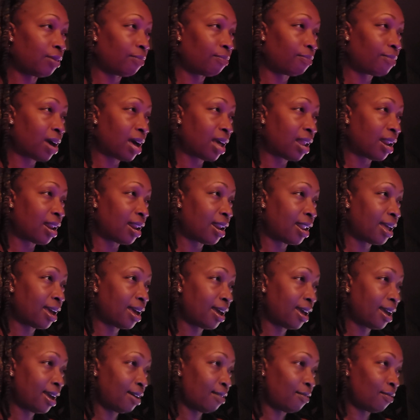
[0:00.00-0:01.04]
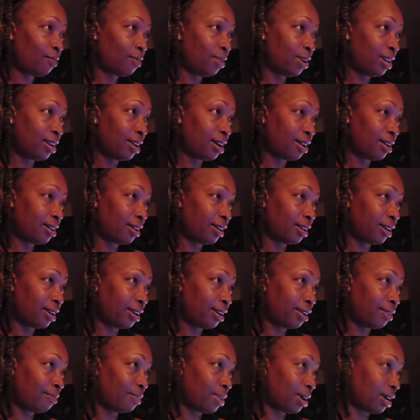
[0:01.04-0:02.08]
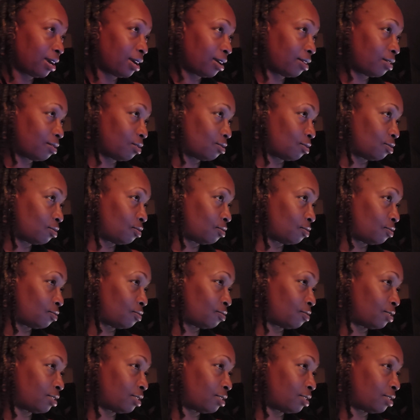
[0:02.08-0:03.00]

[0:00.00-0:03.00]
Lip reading: My life went out and came back on.